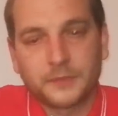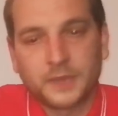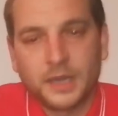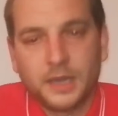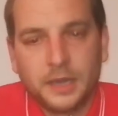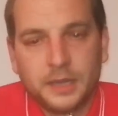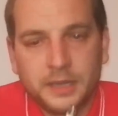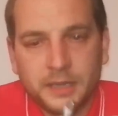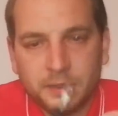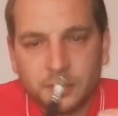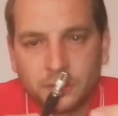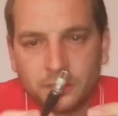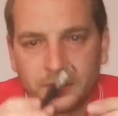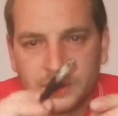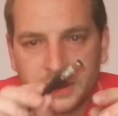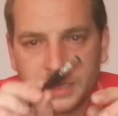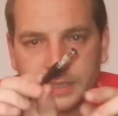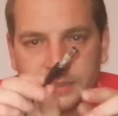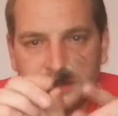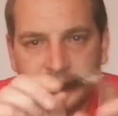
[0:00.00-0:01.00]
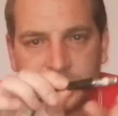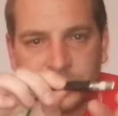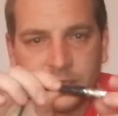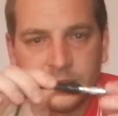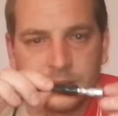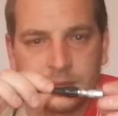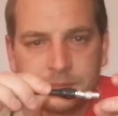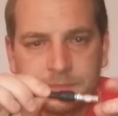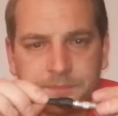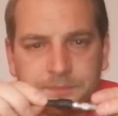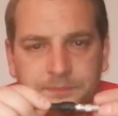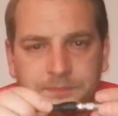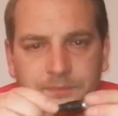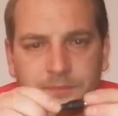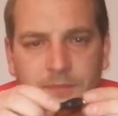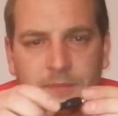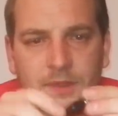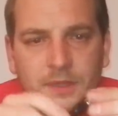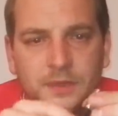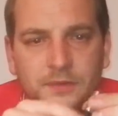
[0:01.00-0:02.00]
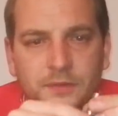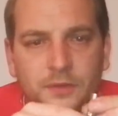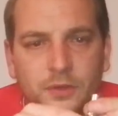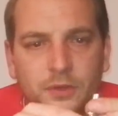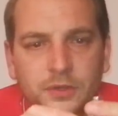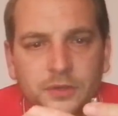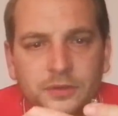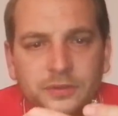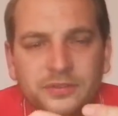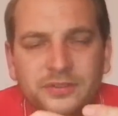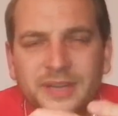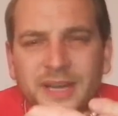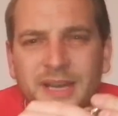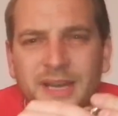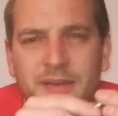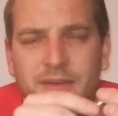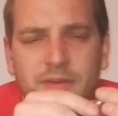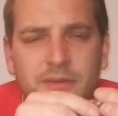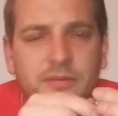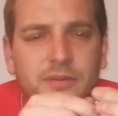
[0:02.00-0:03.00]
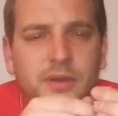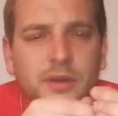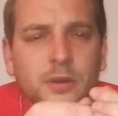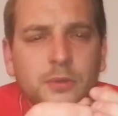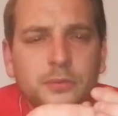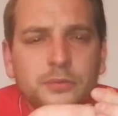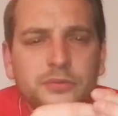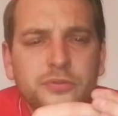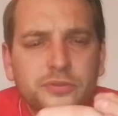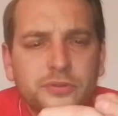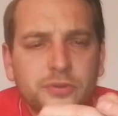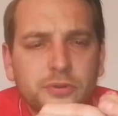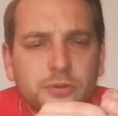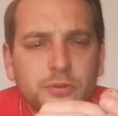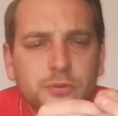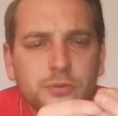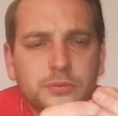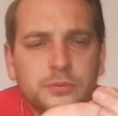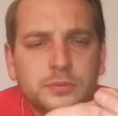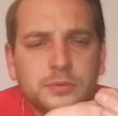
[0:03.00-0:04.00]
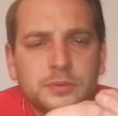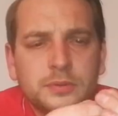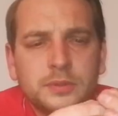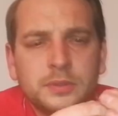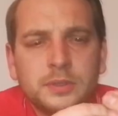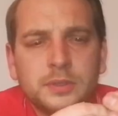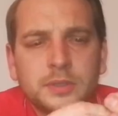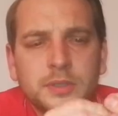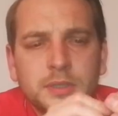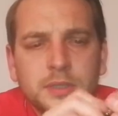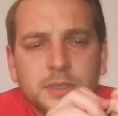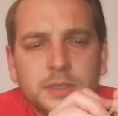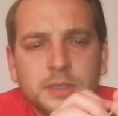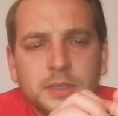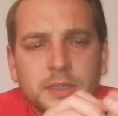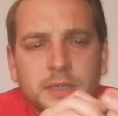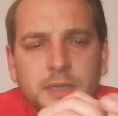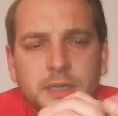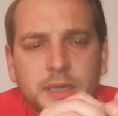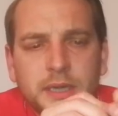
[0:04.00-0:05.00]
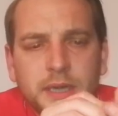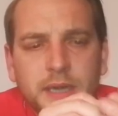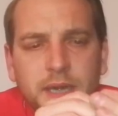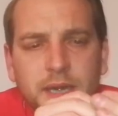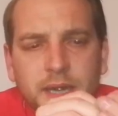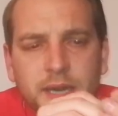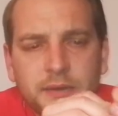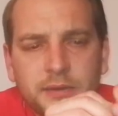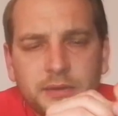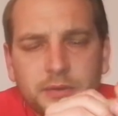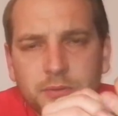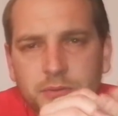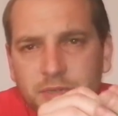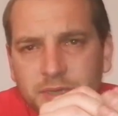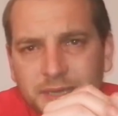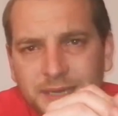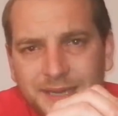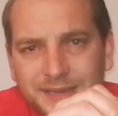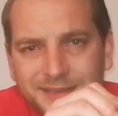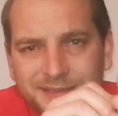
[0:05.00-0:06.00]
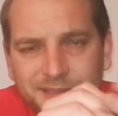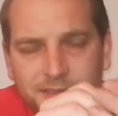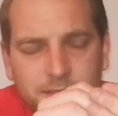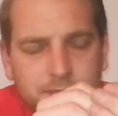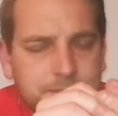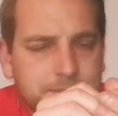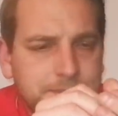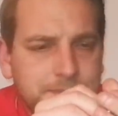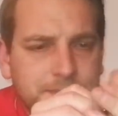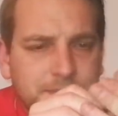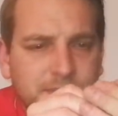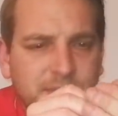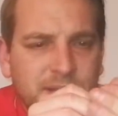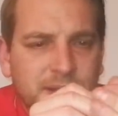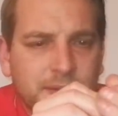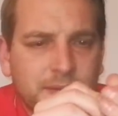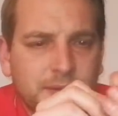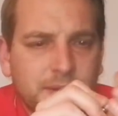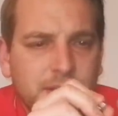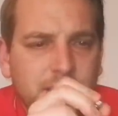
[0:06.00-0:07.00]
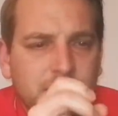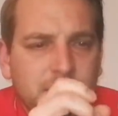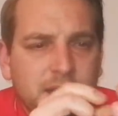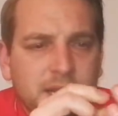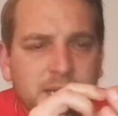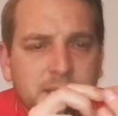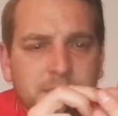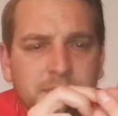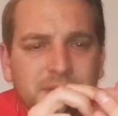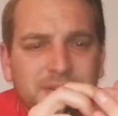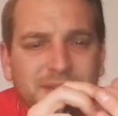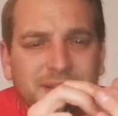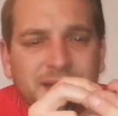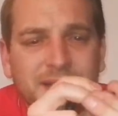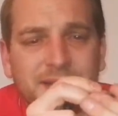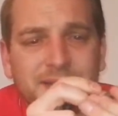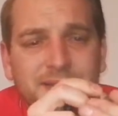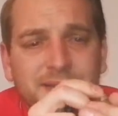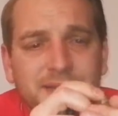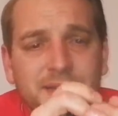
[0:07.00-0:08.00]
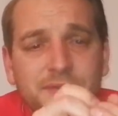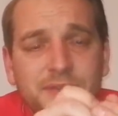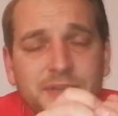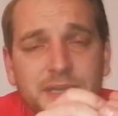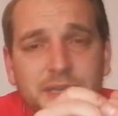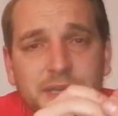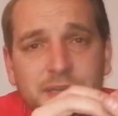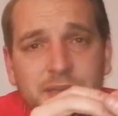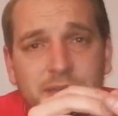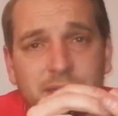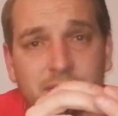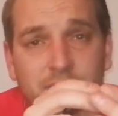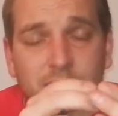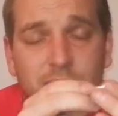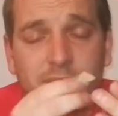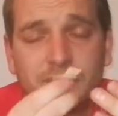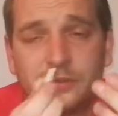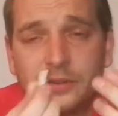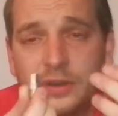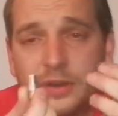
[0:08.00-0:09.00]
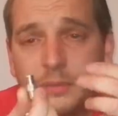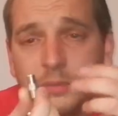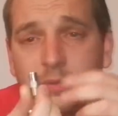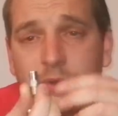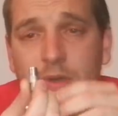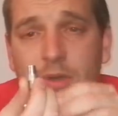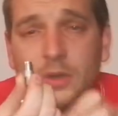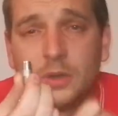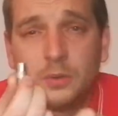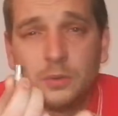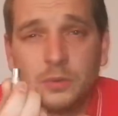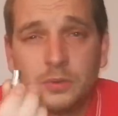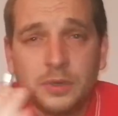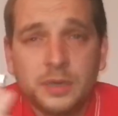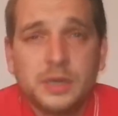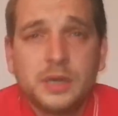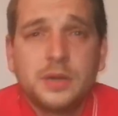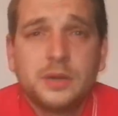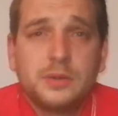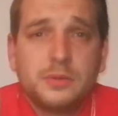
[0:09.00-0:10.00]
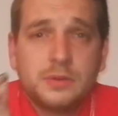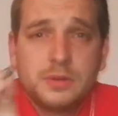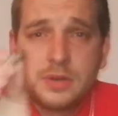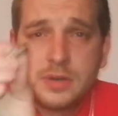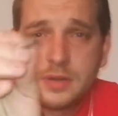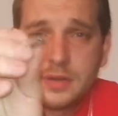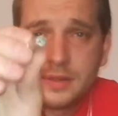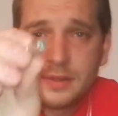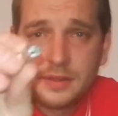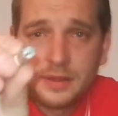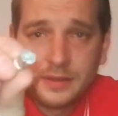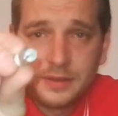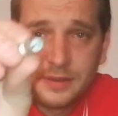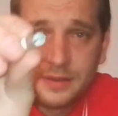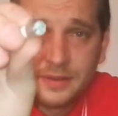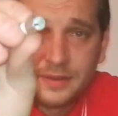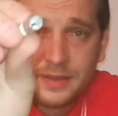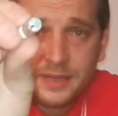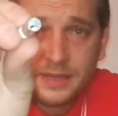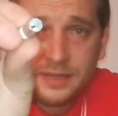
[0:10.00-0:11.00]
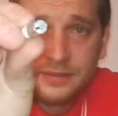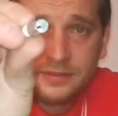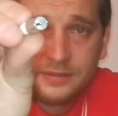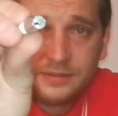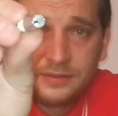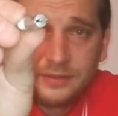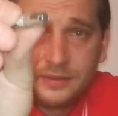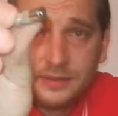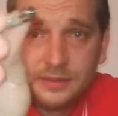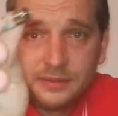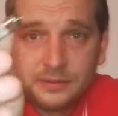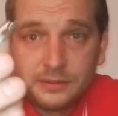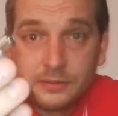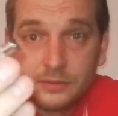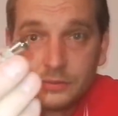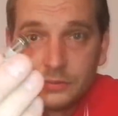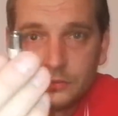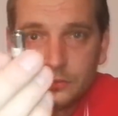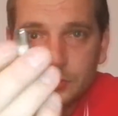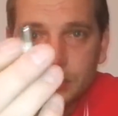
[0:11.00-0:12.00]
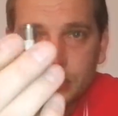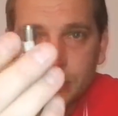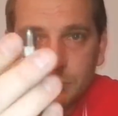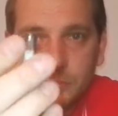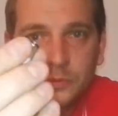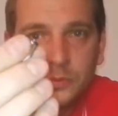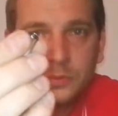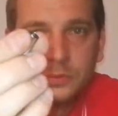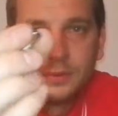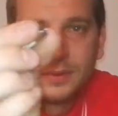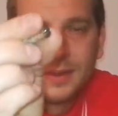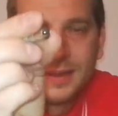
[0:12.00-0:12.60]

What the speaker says: And then on the end here, you've got your standard old school aerial connector. Now, anybody that's had a TV in their lifetime will know that this is a normal,